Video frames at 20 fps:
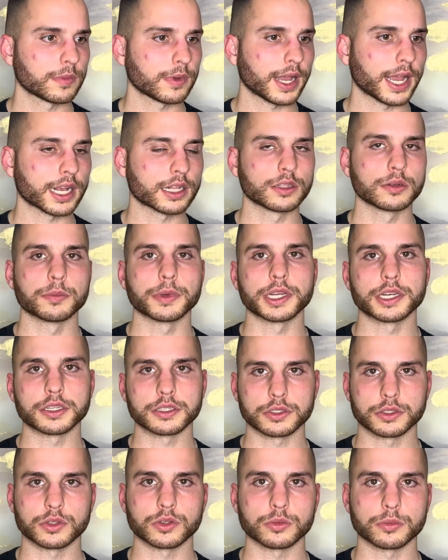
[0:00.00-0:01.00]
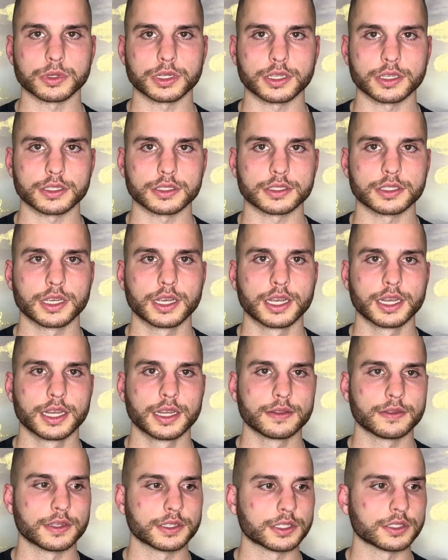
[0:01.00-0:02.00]
acclimated to, because
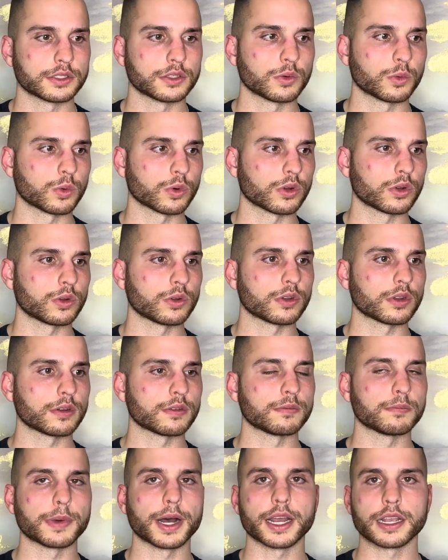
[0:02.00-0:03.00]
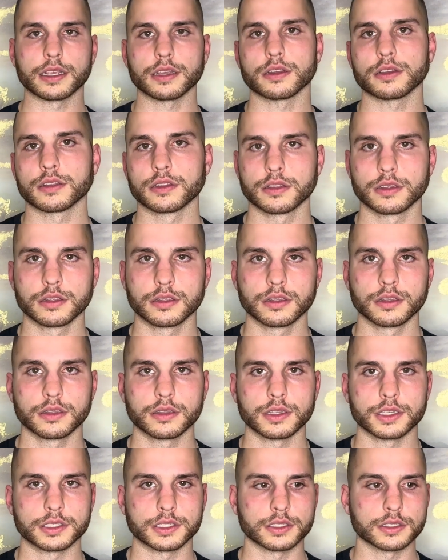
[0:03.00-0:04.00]
this is the world of Maya.
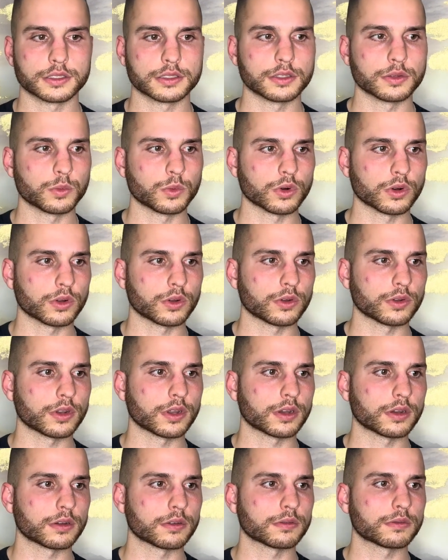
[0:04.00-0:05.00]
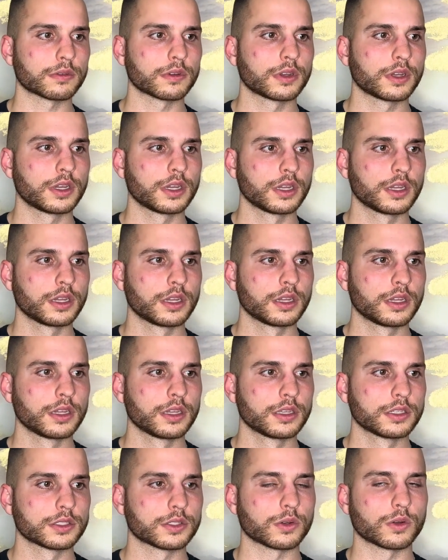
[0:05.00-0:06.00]
This is the world of
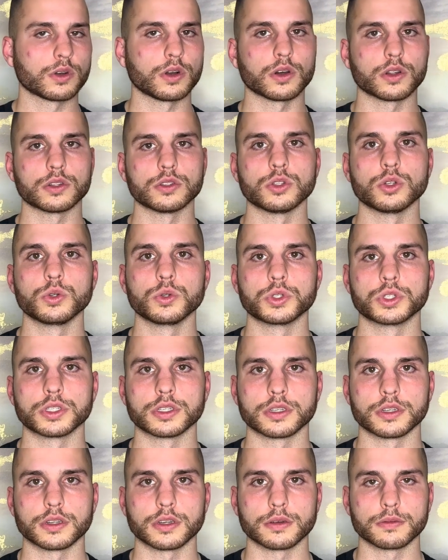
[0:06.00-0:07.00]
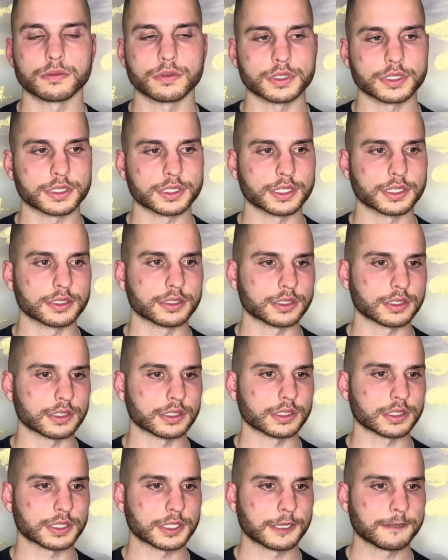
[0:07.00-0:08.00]
so-called illusion of the
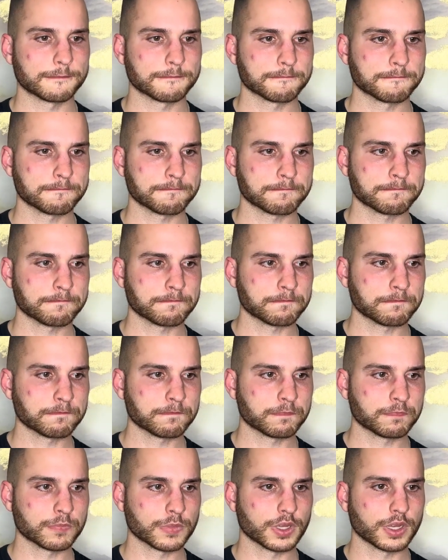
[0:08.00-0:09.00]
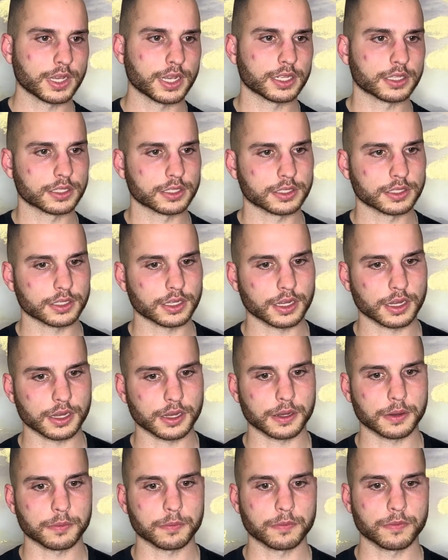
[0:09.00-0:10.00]
senses. It's
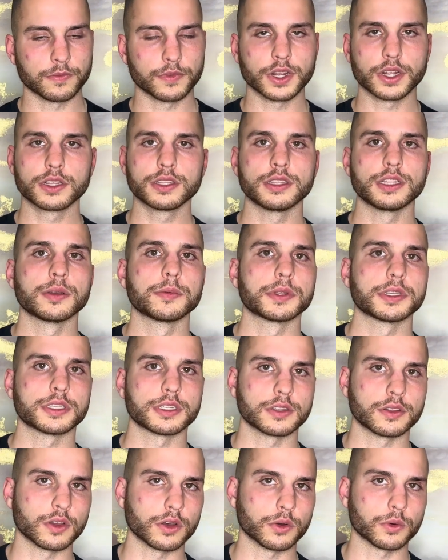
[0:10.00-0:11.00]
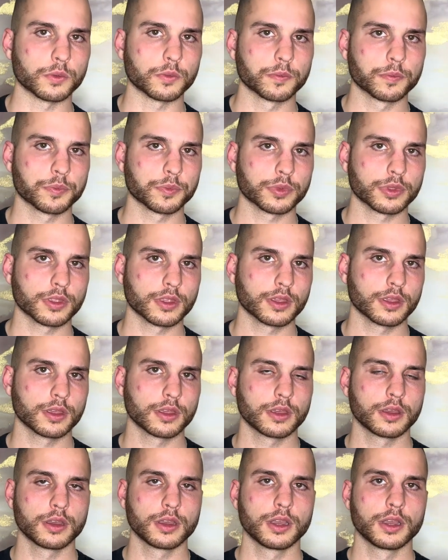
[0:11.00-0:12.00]
very limited though.
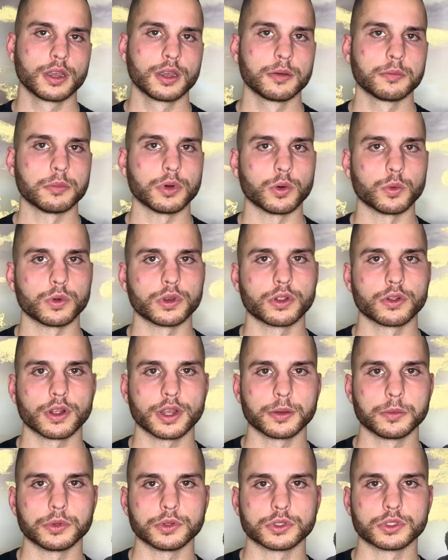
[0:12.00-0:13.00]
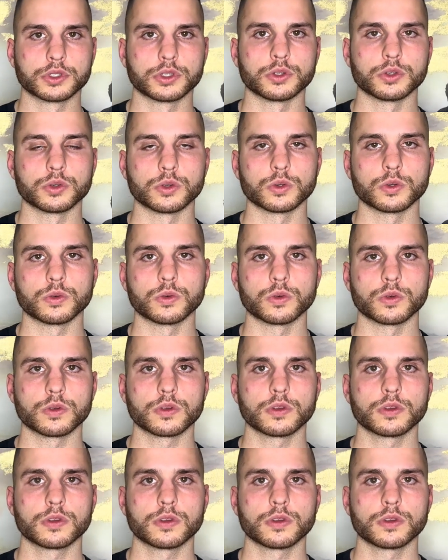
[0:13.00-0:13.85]
But when you're able to